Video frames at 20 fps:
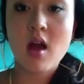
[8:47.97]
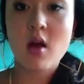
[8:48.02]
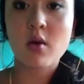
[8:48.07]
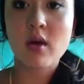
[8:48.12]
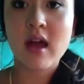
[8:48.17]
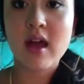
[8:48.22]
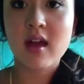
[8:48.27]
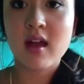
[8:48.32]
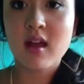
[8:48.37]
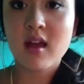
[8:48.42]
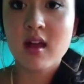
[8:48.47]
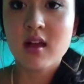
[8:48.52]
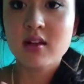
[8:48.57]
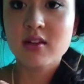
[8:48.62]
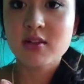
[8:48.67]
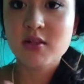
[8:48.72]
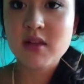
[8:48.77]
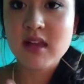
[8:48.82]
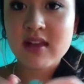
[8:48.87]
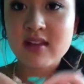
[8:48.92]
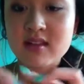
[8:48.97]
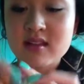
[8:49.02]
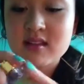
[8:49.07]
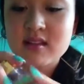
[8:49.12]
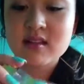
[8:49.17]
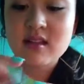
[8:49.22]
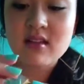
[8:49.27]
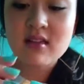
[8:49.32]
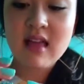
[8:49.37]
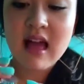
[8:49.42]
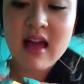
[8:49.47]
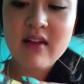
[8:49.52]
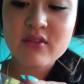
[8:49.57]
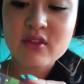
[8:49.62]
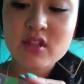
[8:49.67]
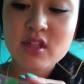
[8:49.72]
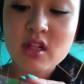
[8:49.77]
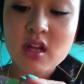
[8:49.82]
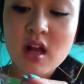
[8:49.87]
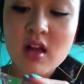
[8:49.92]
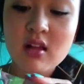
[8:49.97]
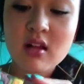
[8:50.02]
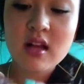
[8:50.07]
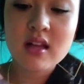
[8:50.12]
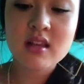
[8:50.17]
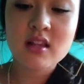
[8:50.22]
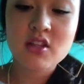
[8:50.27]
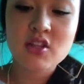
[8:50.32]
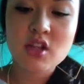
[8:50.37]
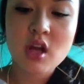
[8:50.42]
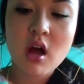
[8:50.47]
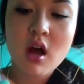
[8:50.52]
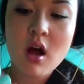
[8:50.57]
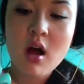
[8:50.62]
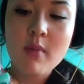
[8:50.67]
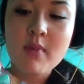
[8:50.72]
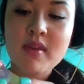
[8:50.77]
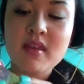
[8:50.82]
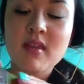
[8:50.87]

Okay, so yeah, this is a lavender color at the top.